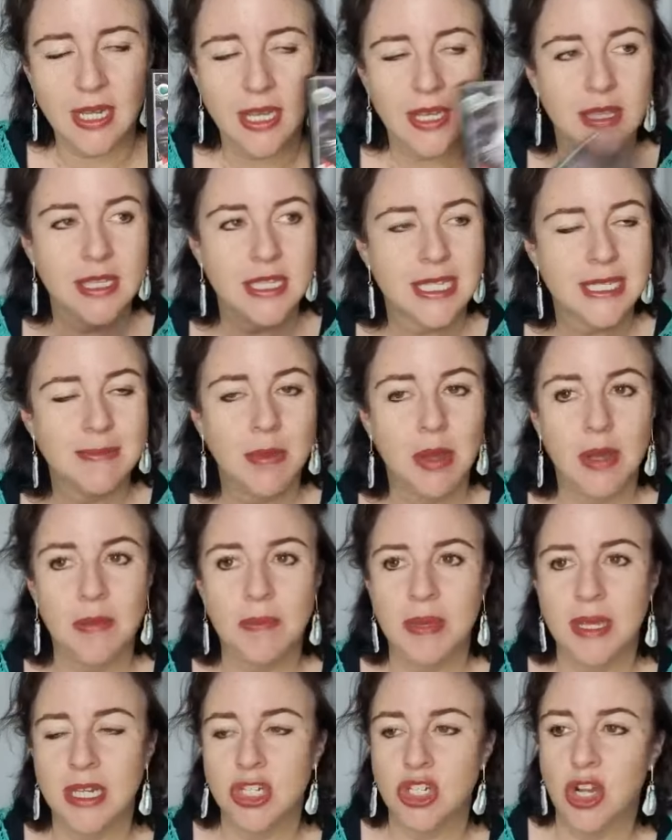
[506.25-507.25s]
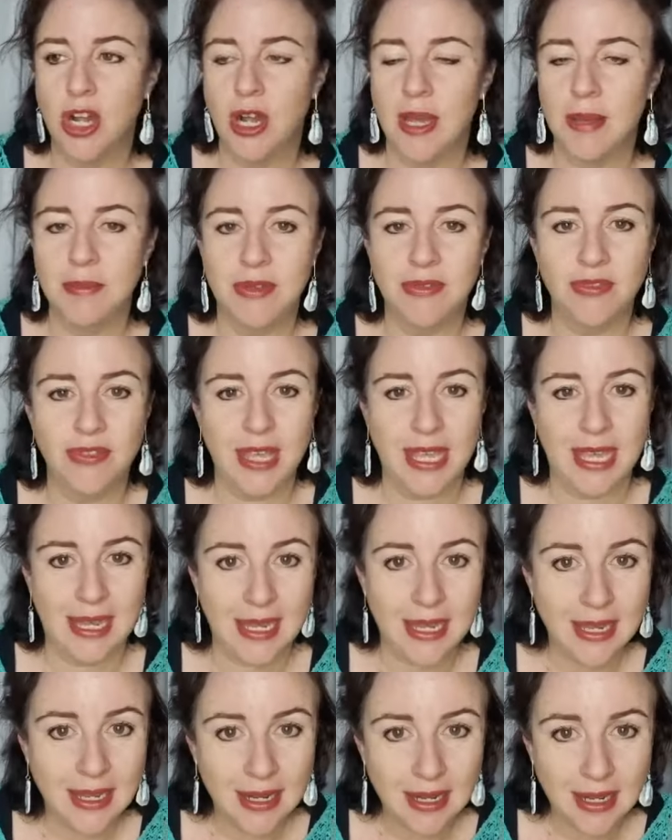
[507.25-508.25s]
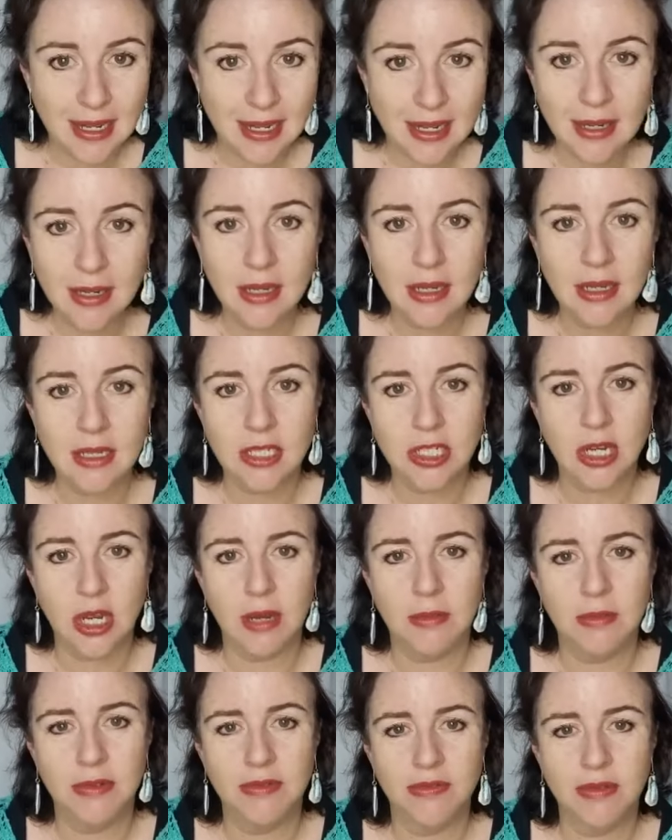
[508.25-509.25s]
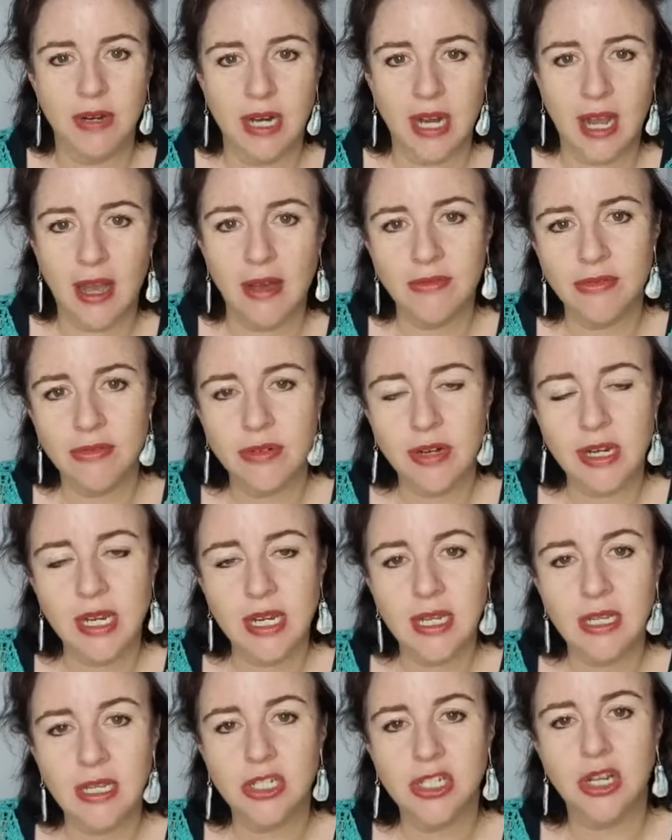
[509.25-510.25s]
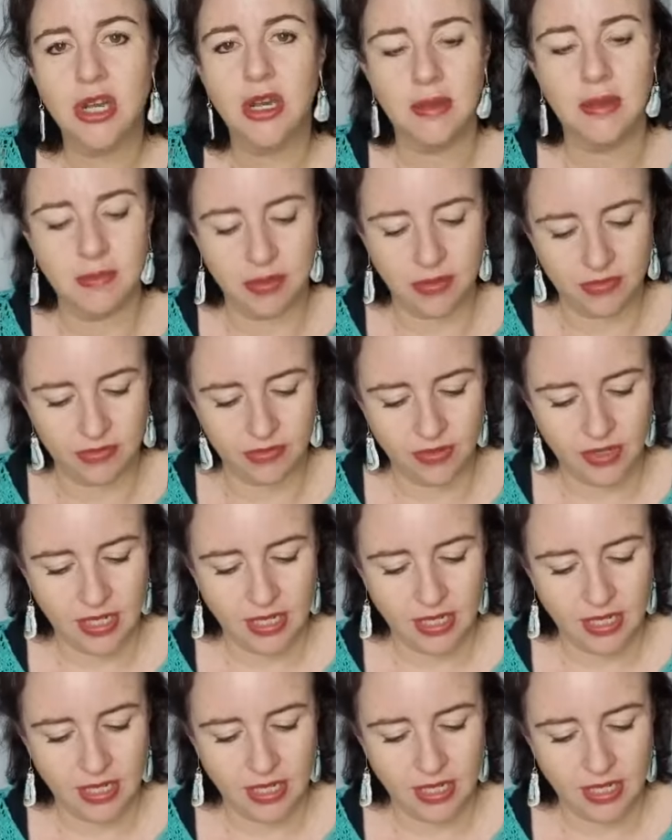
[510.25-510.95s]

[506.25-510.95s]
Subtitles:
This might be a time of healing, a time of recovery, a time of